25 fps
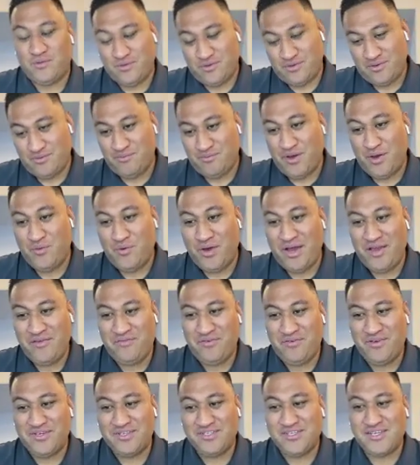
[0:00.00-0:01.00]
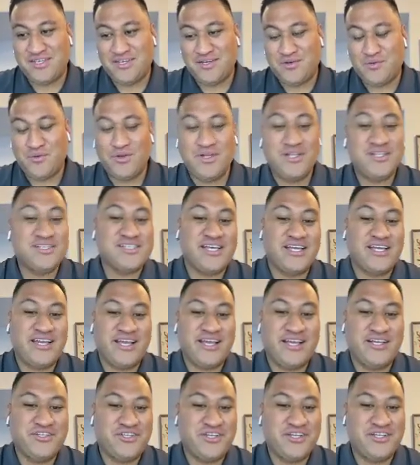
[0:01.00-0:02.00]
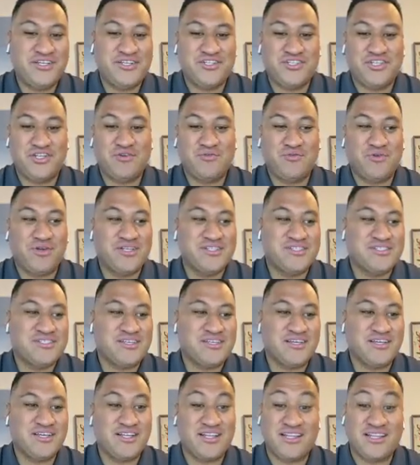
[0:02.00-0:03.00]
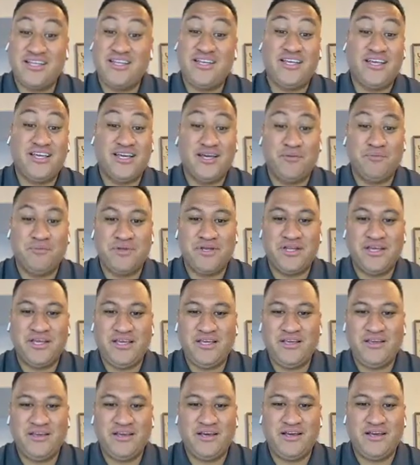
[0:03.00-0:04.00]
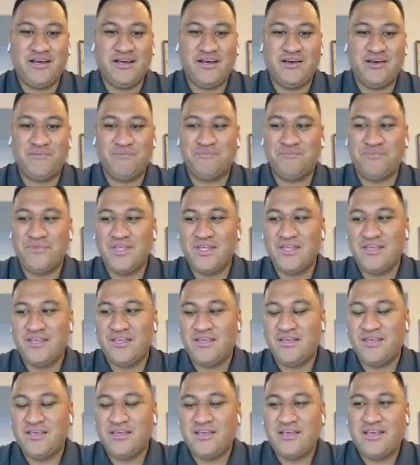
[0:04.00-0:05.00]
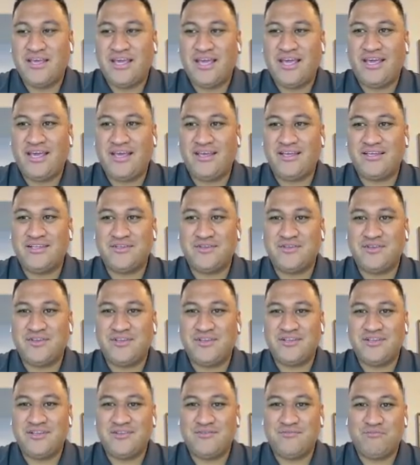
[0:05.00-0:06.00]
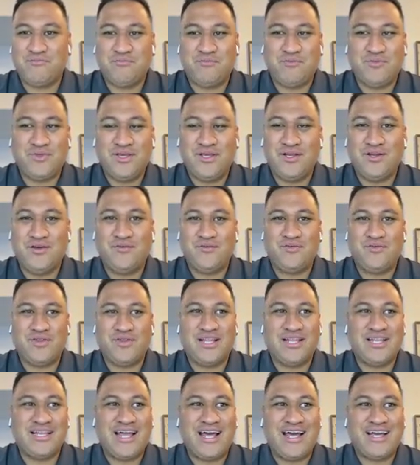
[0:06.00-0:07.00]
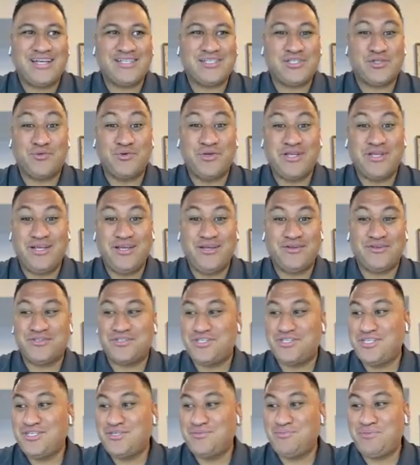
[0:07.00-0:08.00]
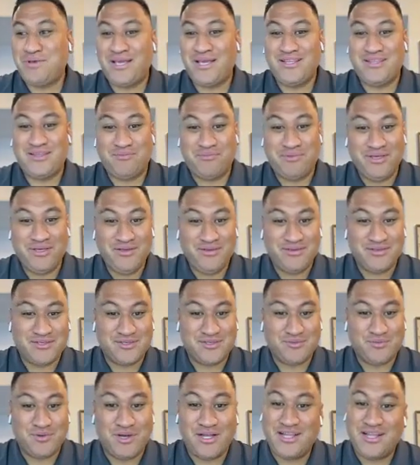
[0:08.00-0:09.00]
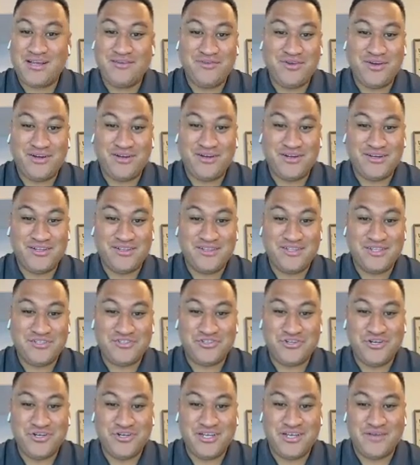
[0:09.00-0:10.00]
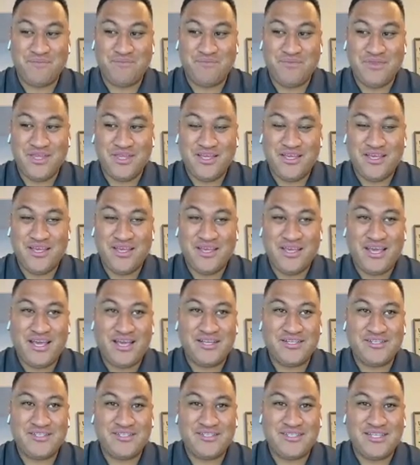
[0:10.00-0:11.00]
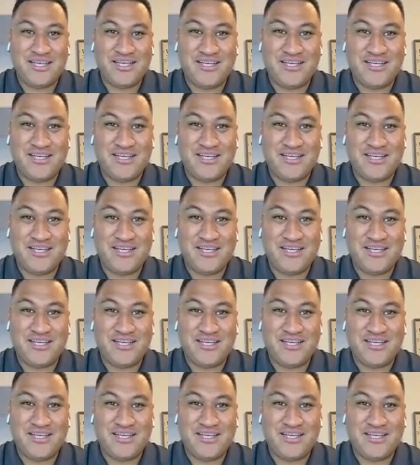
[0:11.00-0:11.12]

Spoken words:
My wife is a real estate agent. She runs a cleaning company. And, for the last 3 years, she's paid the bills while I've gone on this journey. And